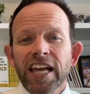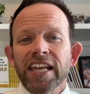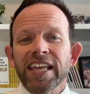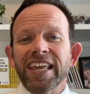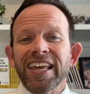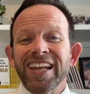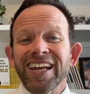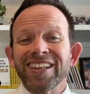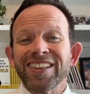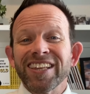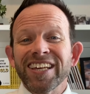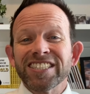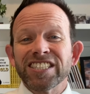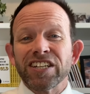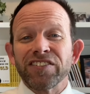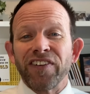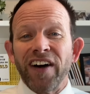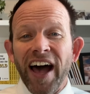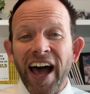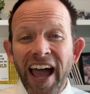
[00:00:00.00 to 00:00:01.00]
get a list
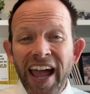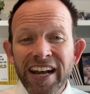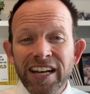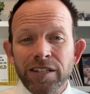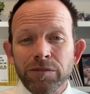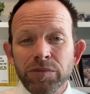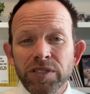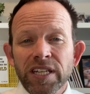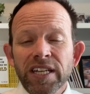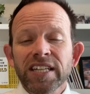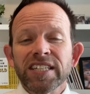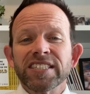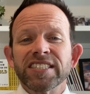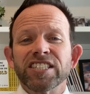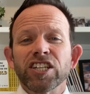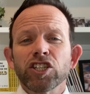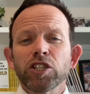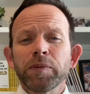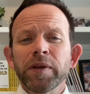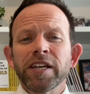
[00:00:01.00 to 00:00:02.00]
of items
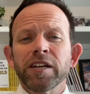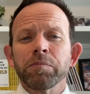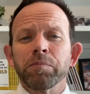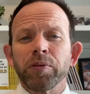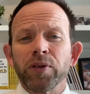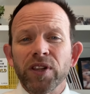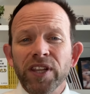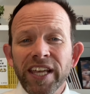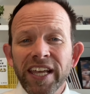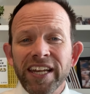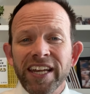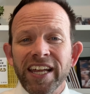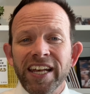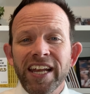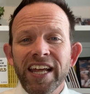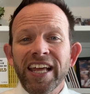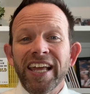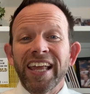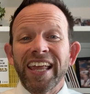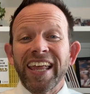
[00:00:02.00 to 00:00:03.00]
still to be
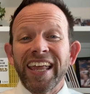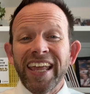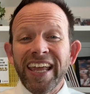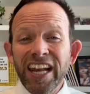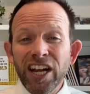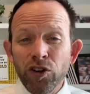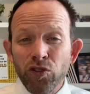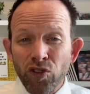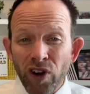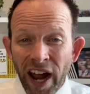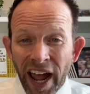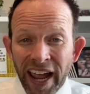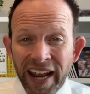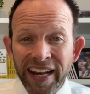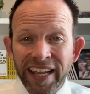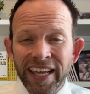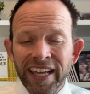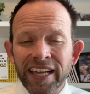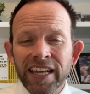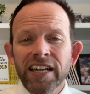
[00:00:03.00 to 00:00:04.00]
completed in
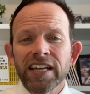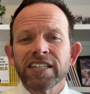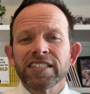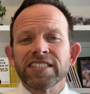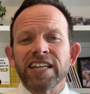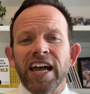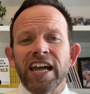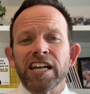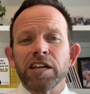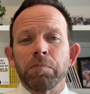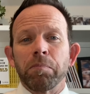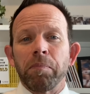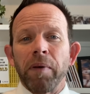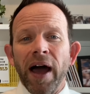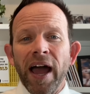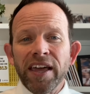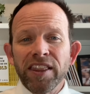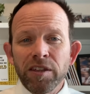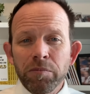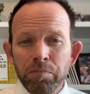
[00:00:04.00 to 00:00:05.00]
writing, signed
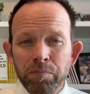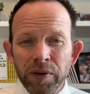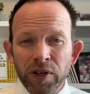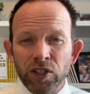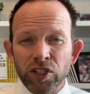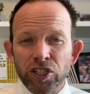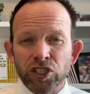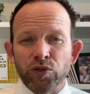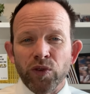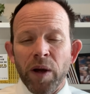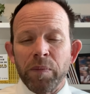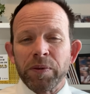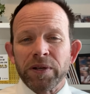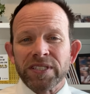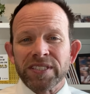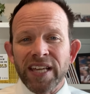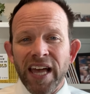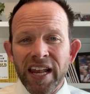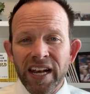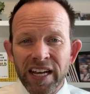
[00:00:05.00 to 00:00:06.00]
by the builder's
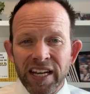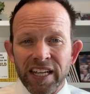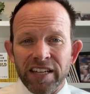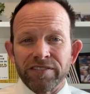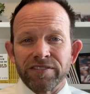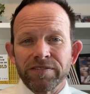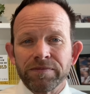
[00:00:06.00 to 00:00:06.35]
representative.